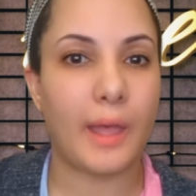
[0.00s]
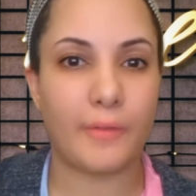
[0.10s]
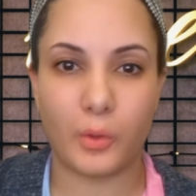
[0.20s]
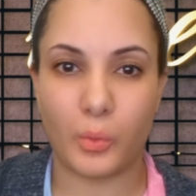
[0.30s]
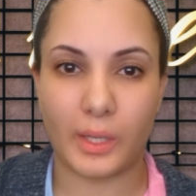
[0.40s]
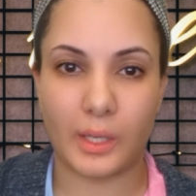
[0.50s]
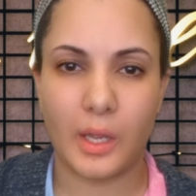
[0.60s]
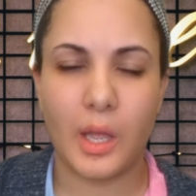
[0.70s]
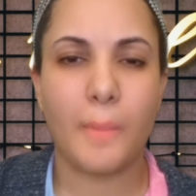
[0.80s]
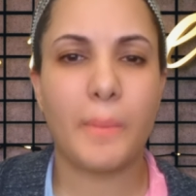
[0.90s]
every week,
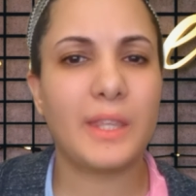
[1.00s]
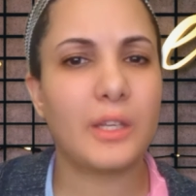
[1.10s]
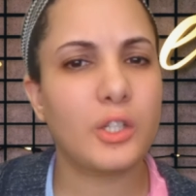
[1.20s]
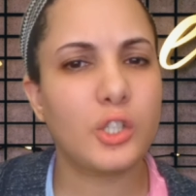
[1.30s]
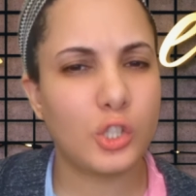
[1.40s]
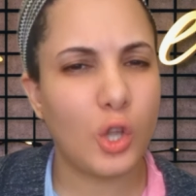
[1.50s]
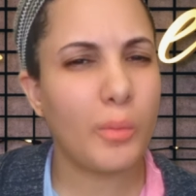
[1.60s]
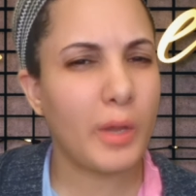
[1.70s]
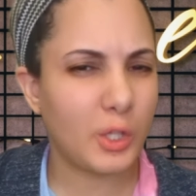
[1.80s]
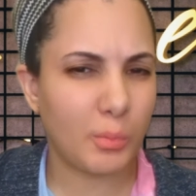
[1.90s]
but there is
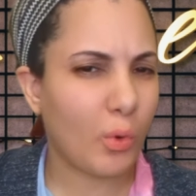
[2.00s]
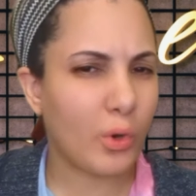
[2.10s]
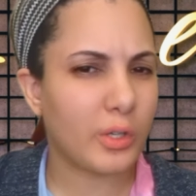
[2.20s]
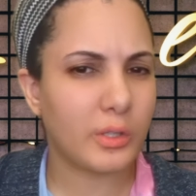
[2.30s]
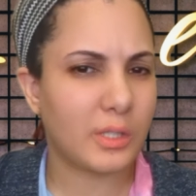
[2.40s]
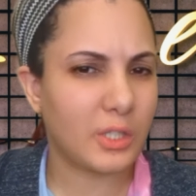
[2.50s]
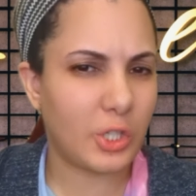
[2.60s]
so much more to